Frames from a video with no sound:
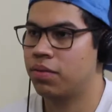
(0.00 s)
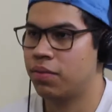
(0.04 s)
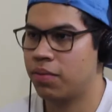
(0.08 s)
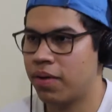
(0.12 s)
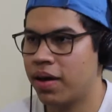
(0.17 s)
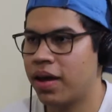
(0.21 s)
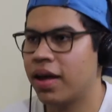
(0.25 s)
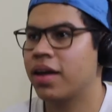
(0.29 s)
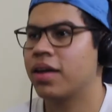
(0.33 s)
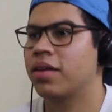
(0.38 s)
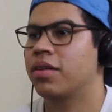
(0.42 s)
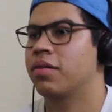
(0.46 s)

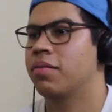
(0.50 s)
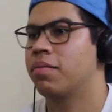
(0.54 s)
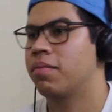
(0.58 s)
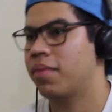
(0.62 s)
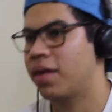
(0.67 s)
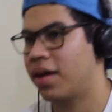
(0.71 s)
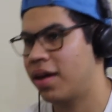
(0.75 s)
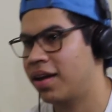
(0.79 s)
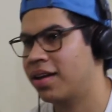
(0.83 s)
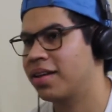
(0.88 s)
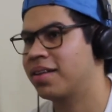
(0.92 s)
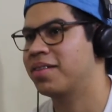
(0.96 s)
way you
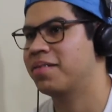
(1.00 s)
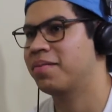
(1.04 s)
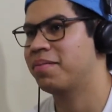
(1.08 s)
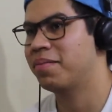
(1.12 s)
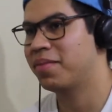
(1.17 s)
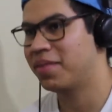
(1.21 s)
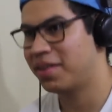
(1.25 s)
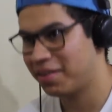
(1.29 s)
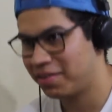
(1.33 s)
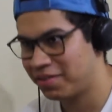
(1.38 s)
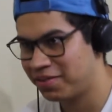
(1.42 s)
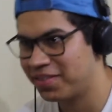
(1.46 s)
making
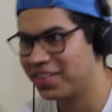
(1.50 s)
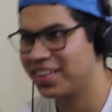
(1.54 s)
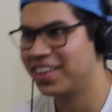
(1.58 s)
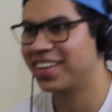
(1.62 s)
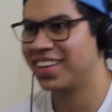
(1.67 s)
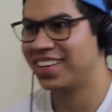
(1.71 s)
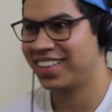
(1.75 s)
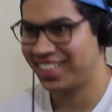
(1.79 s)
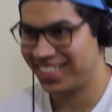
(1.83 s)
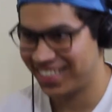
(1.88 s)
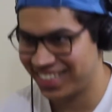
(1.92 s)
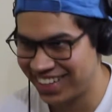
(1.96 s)
me
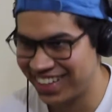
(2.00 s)
feel.